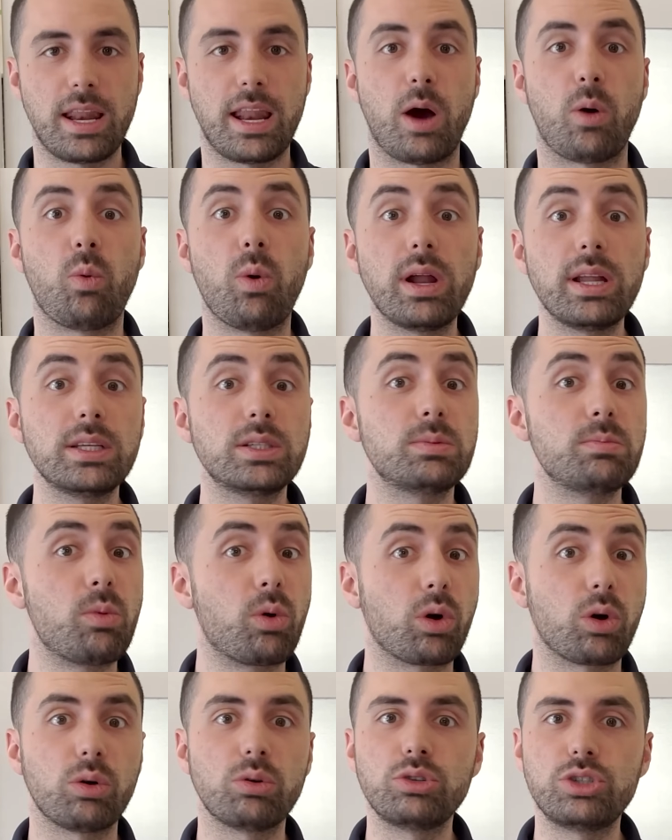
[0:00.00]
Now, what is
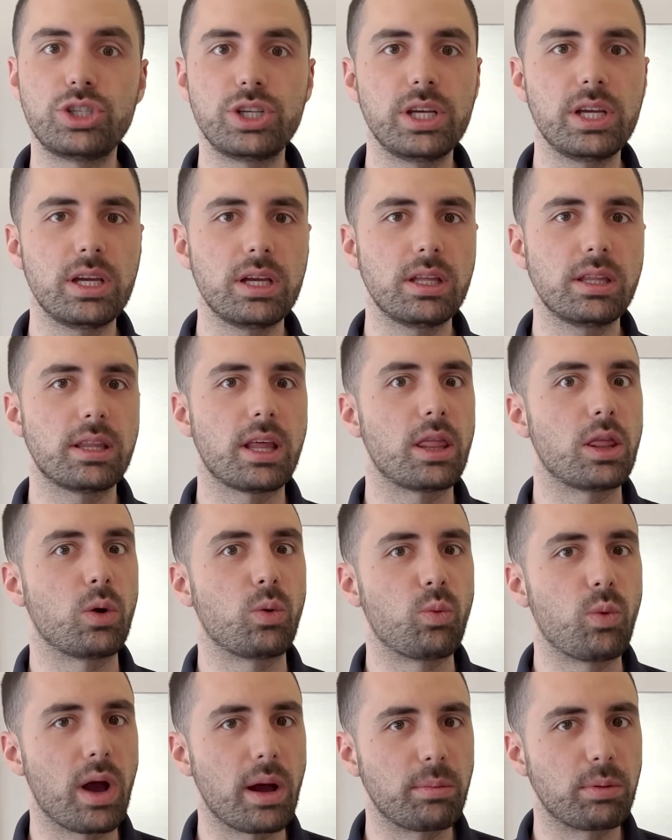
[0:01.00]
more OG than the
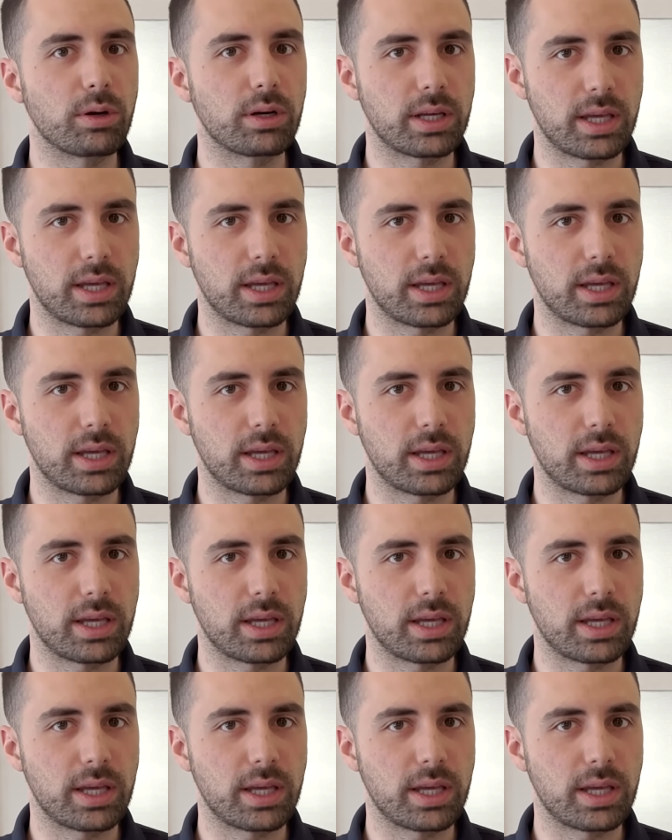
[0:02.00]
Weber